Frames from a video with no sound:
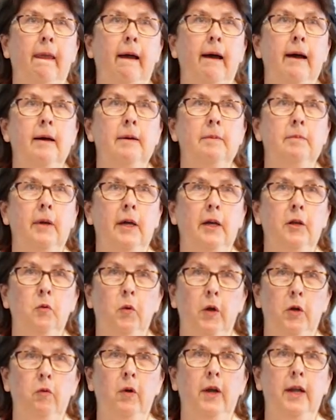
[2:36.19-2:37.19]
and
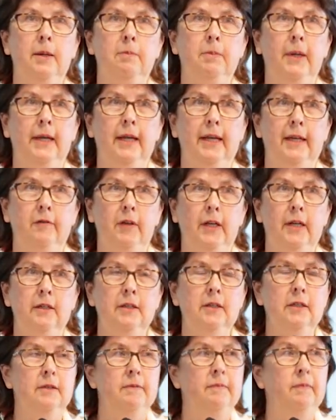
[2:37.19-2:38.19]
we really believe in
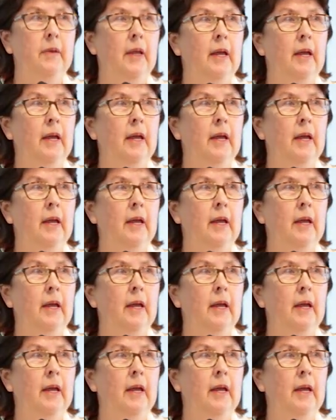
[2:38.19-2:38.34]
it.